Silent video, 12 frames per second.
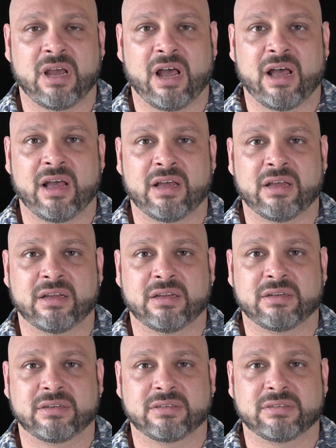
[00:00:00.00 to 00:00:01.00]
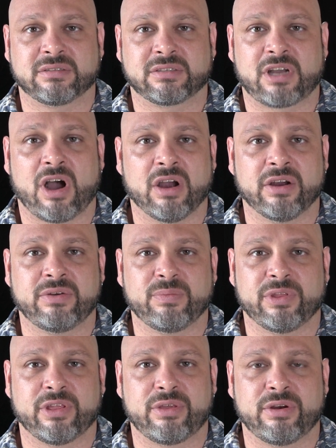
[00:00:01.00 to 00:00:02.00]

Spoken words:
card, with a